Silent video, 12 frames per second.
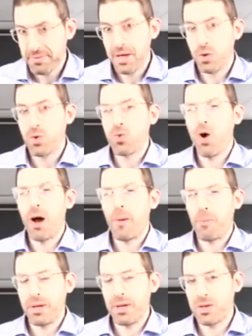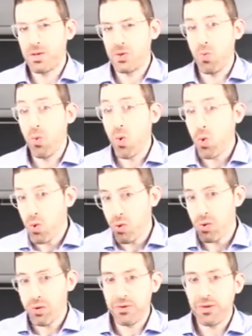I grew up in this
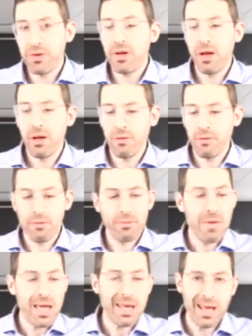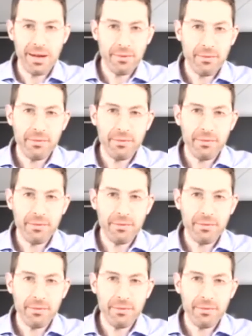world of make it